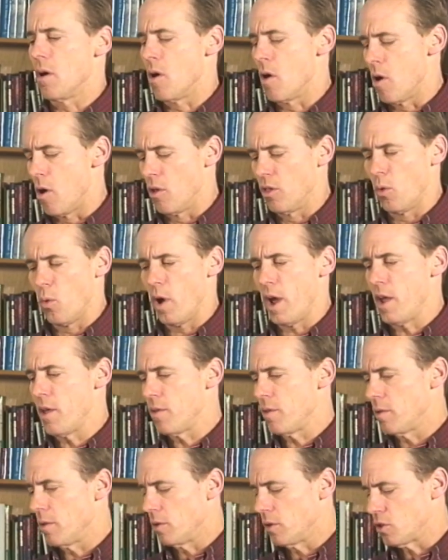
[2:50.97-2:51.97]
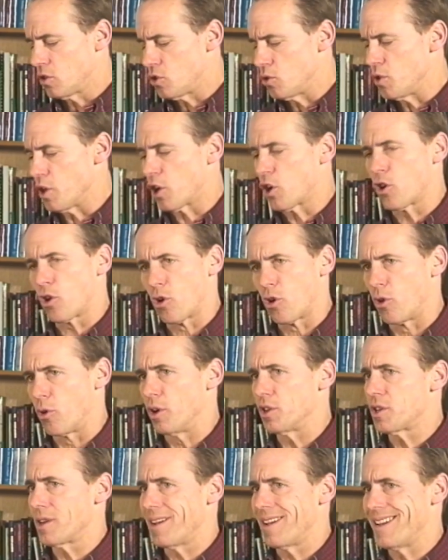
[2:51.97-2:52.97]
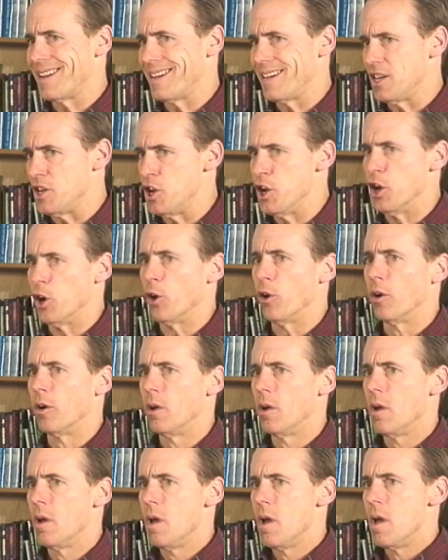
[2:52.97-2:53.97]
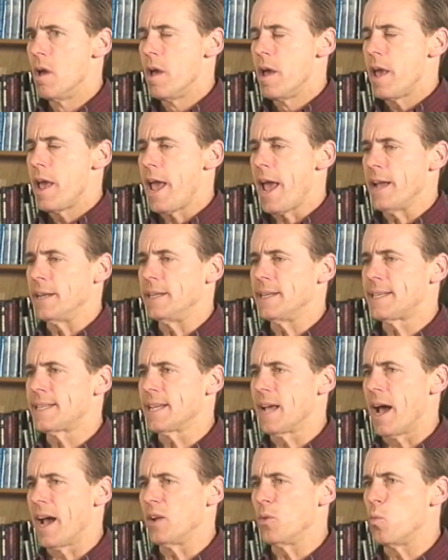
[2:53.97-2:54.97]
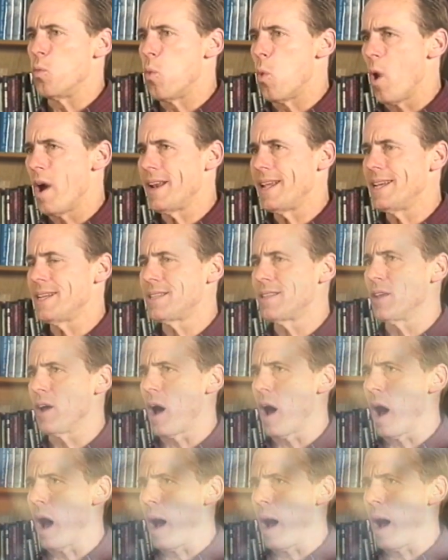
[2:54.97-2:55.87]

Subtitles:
all the way to the current year, and decide what is the